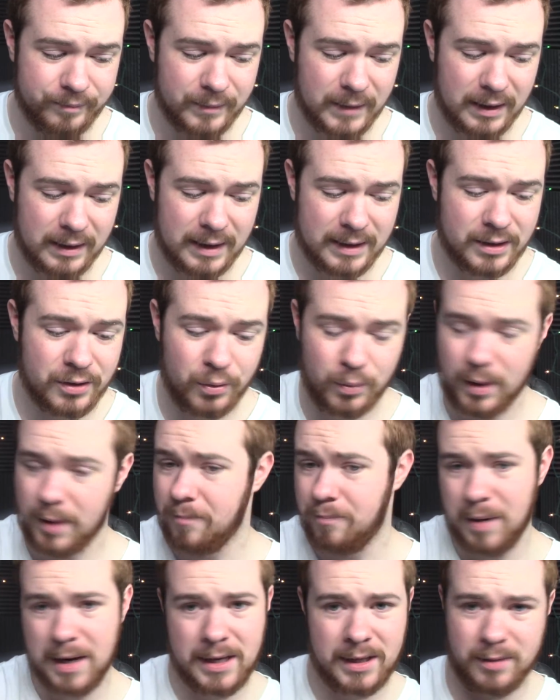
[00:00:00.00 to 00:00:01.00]
And that's who I
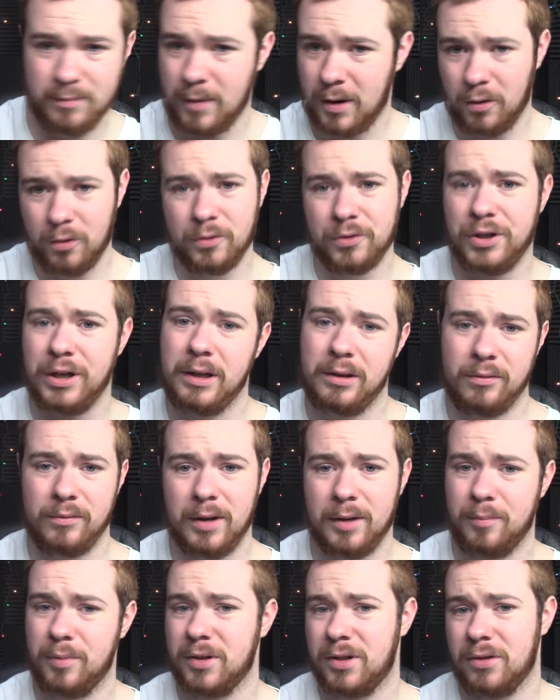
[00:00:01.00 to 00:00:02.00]
based my whole Jake the
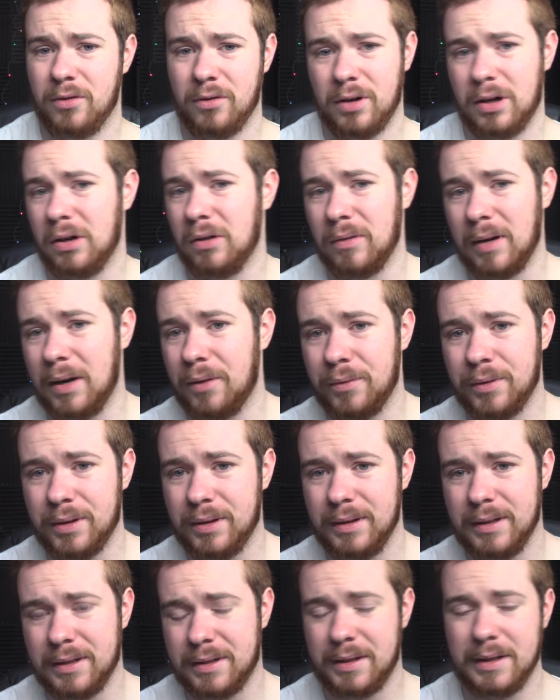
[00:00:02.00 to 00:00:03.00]
Red persona around.
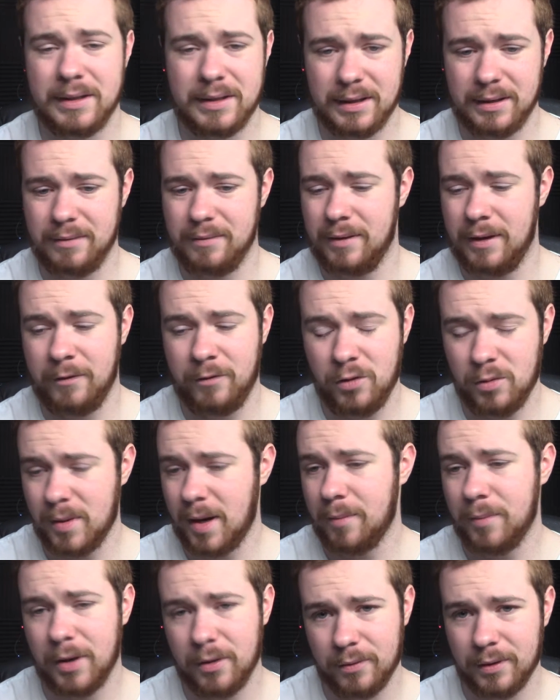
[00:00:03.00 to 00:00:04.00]
This isn't, if you
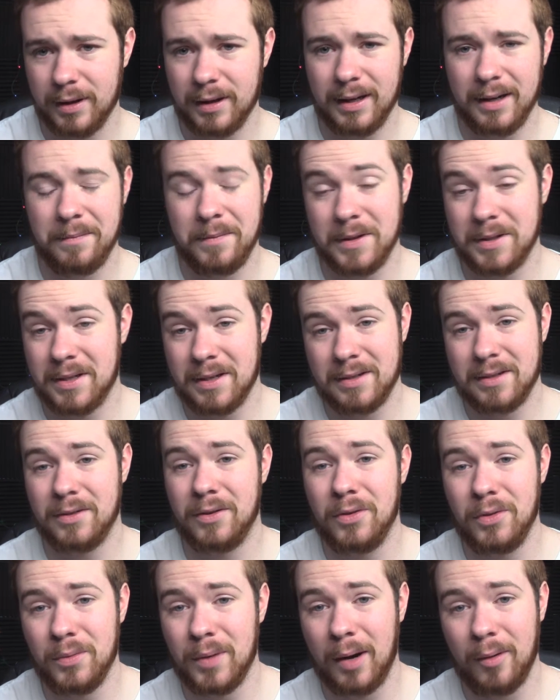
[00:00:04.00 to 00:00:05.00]
met me in real life, this isn't
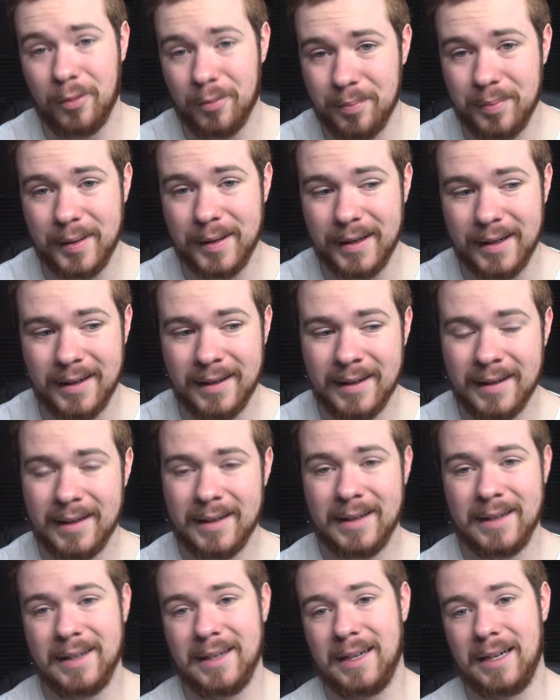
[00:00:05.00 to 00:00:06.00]
who I would be.
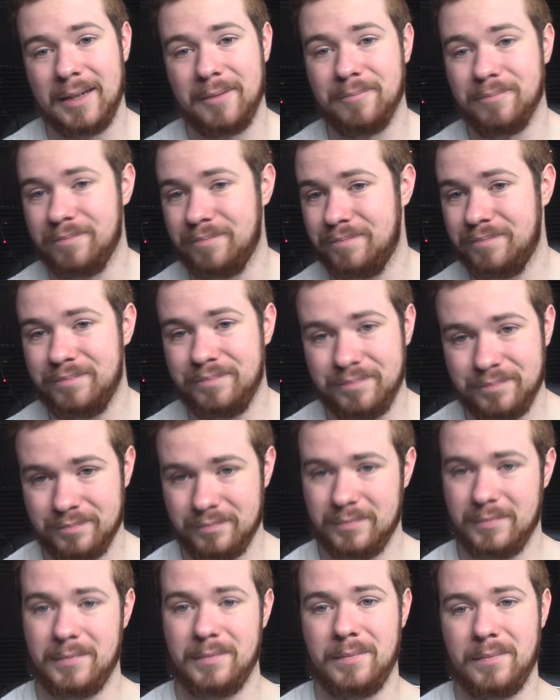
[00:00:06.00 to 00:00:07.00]
I'm
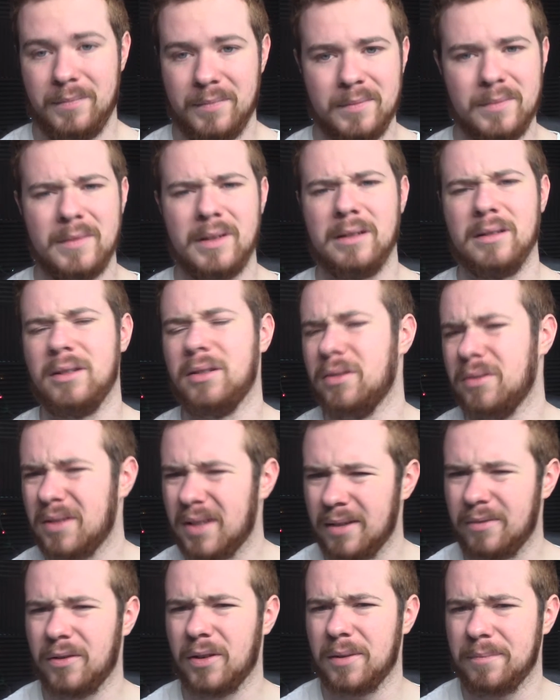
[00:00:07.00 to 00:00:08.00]
a little
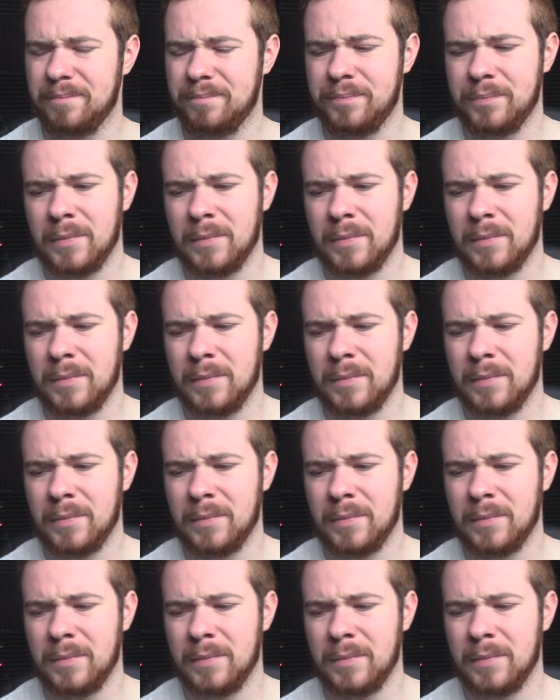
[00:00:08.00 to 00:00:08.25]
different.